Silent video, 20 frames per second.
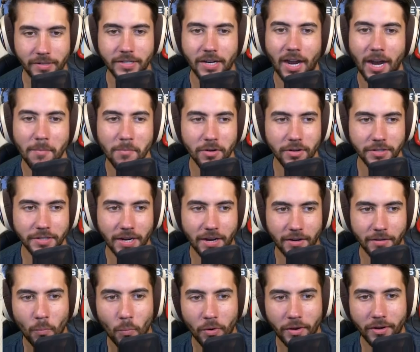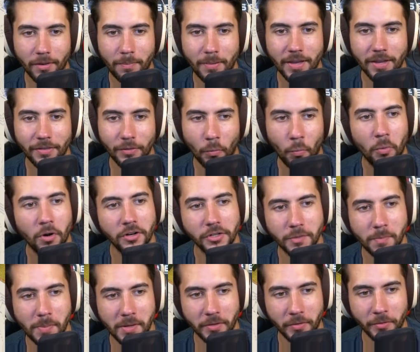time runs out, we're gonna pick the
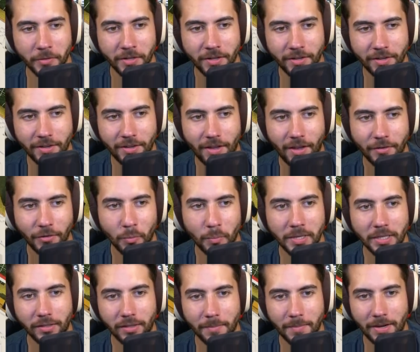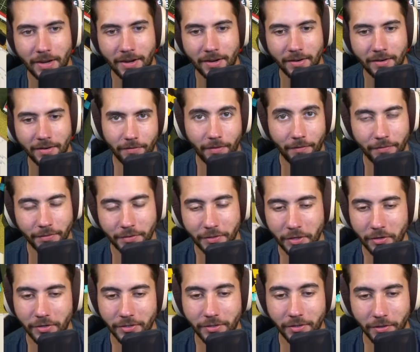worst build and you'll be eliminated. If the
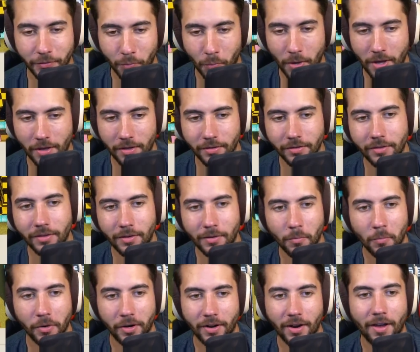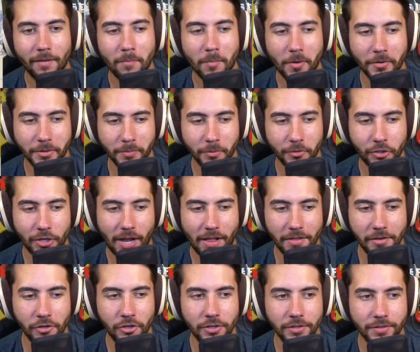series does well, we're gonna have multiple
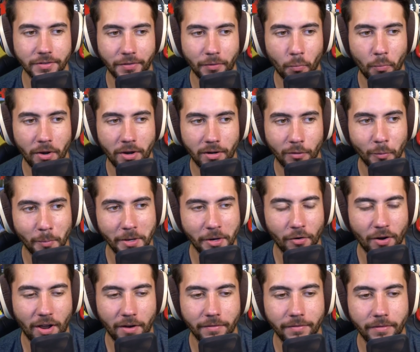challenges and the winner will be crowned